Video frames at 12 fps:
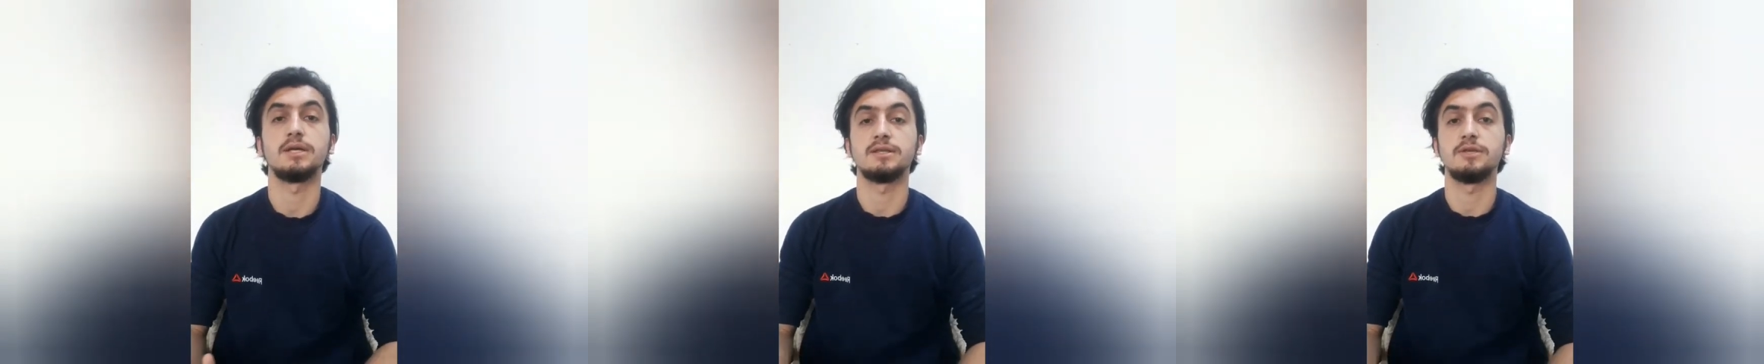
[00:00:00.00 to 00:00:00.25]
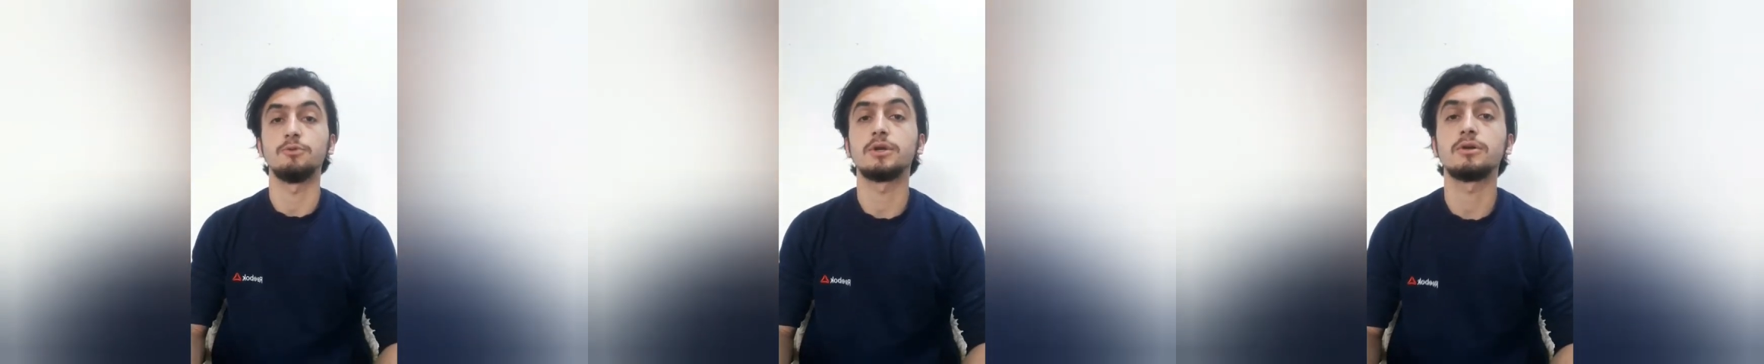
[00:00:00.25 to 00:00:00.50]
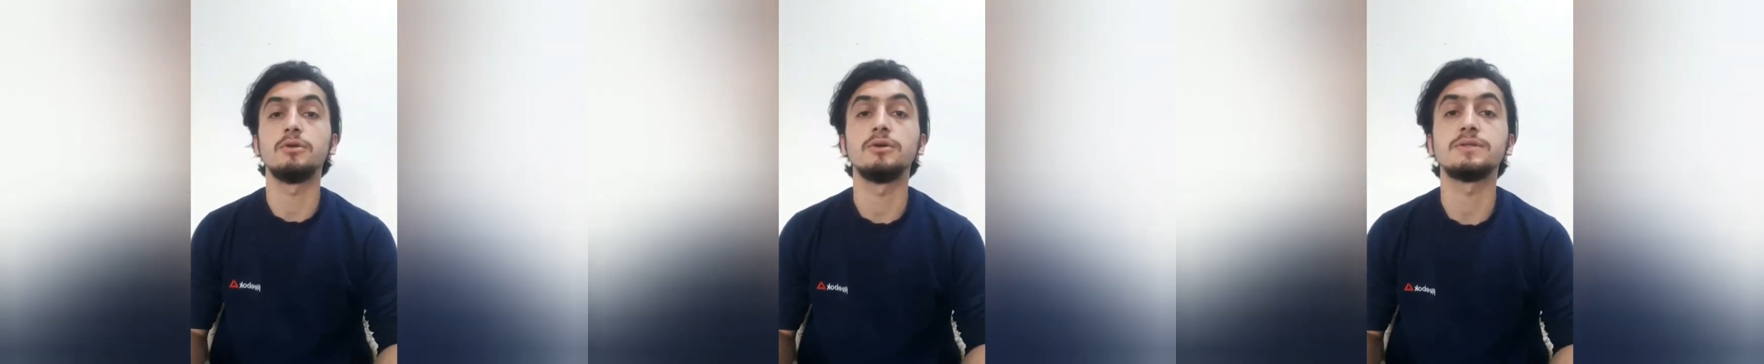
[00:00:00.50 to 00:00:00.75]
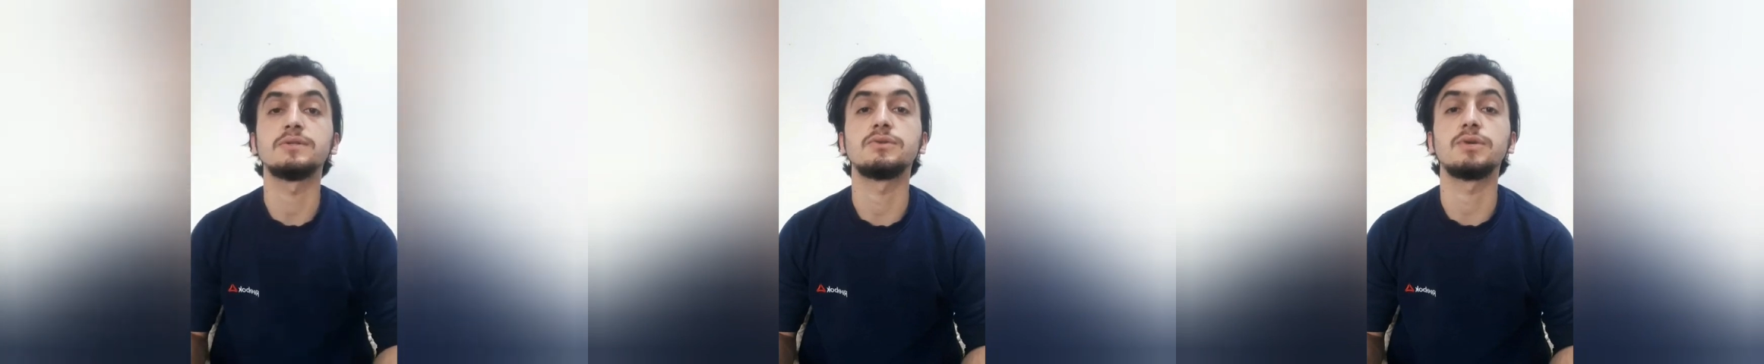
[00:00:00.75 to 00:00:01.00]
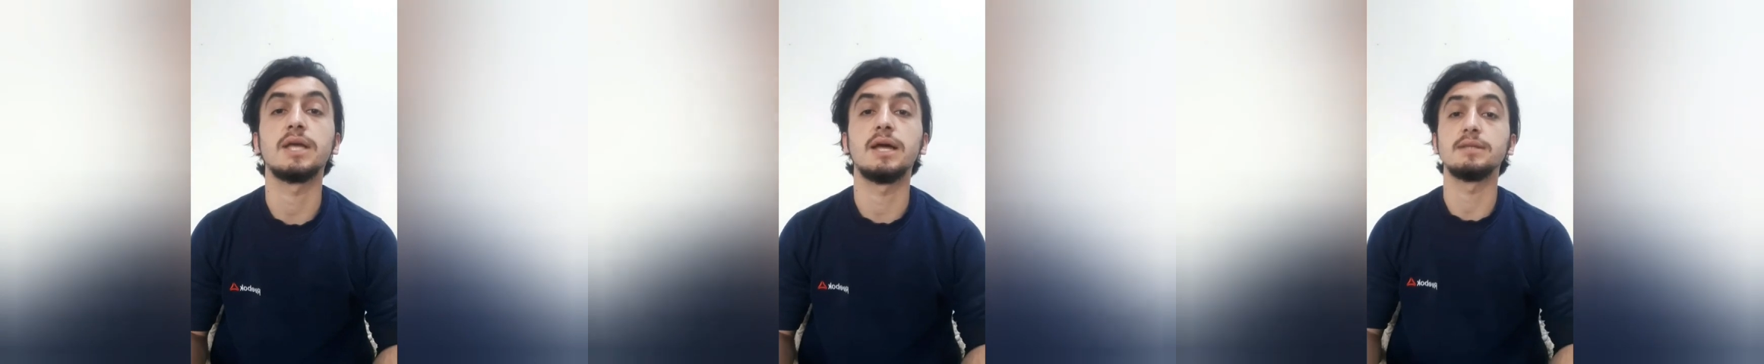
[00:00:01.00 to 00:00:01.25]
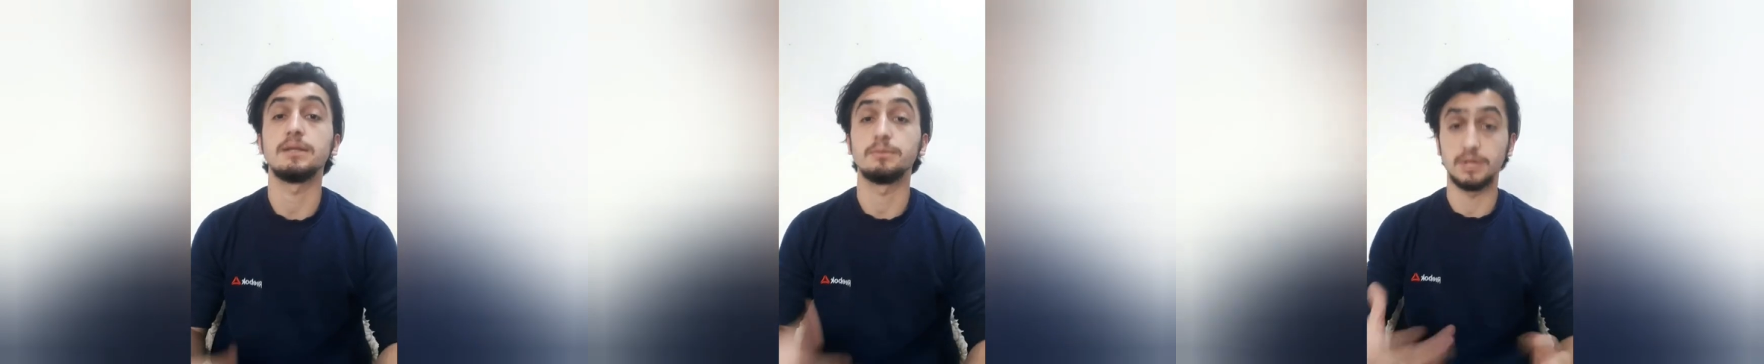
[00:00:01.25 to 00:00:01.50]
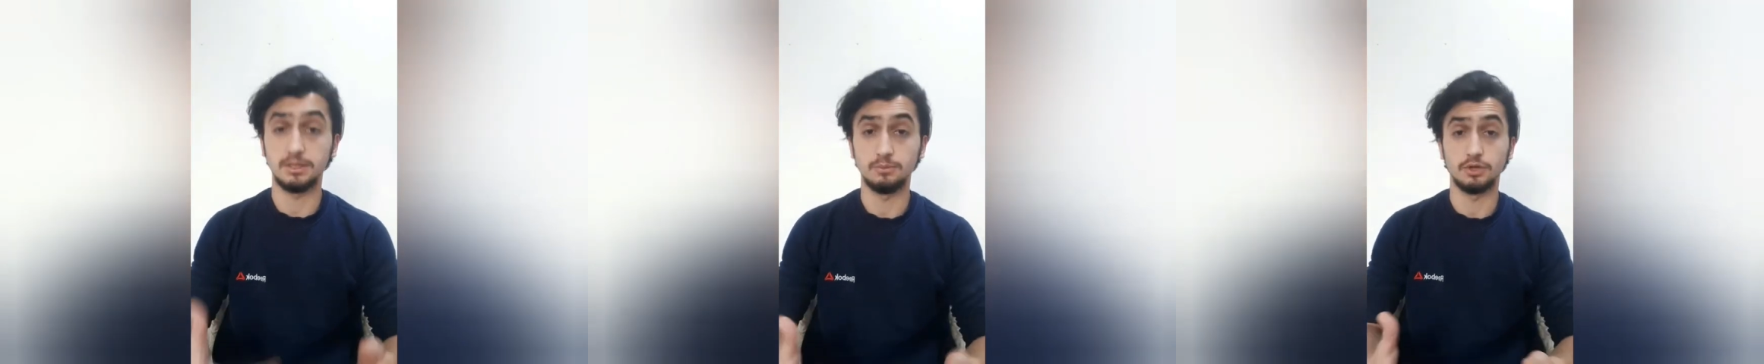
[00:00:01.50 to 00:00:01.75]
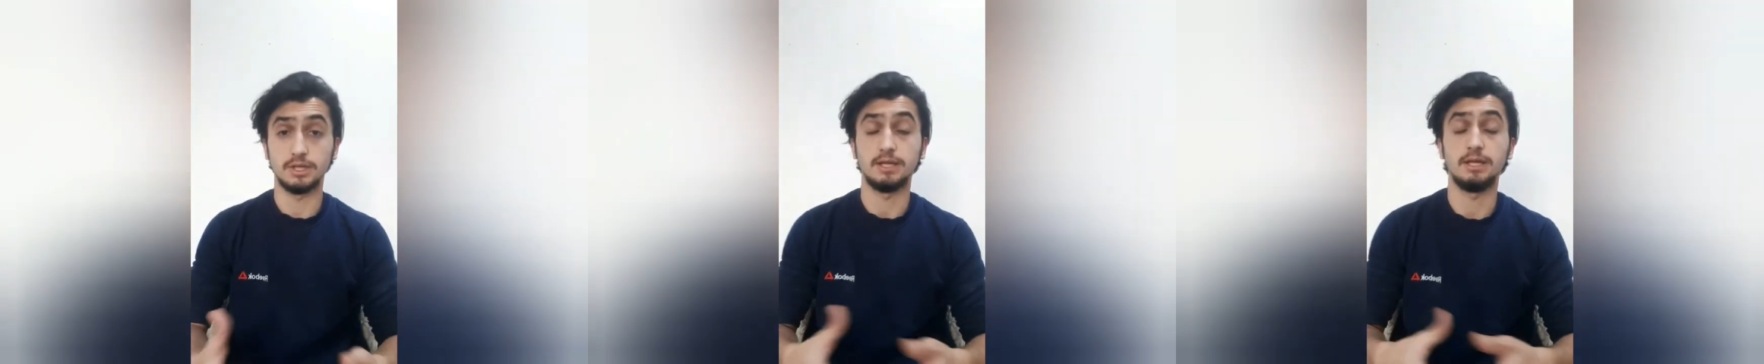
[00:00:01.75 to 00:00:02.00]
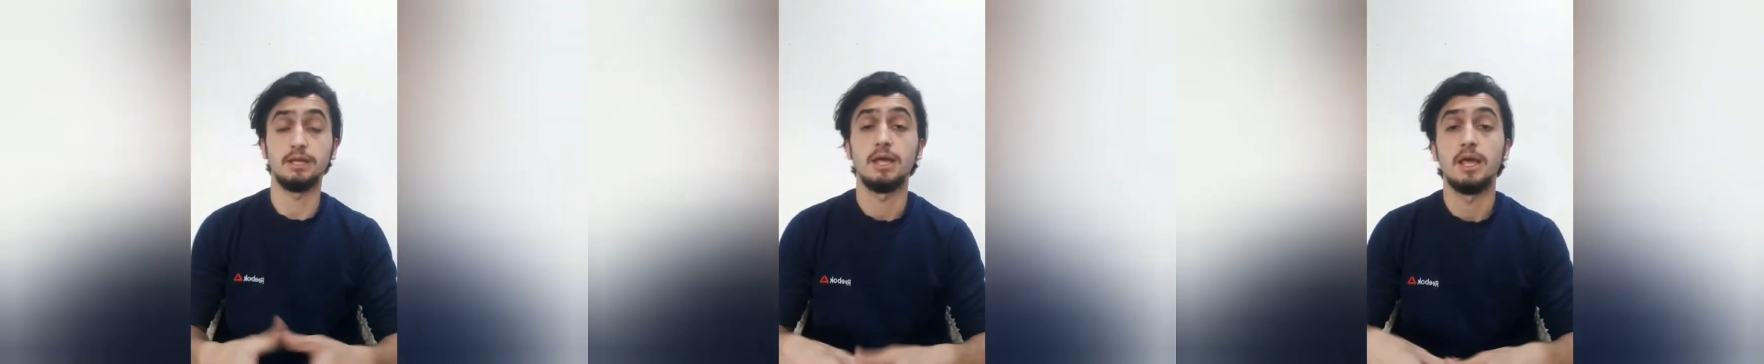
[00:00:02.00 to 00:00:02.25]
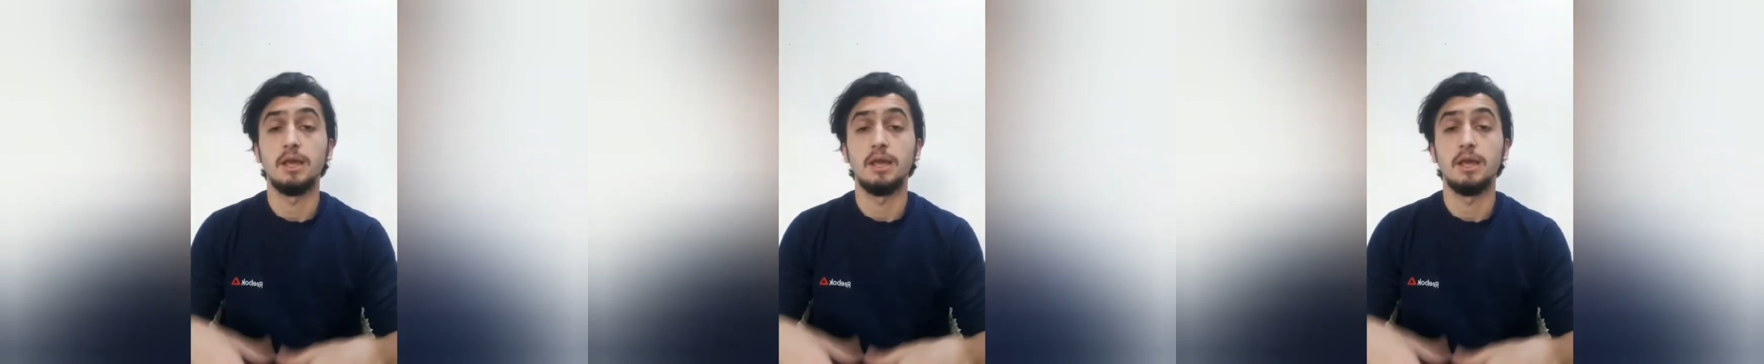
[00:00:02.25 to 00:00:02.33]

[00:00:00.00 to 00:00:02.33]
tuberculosis regarding pulmonary,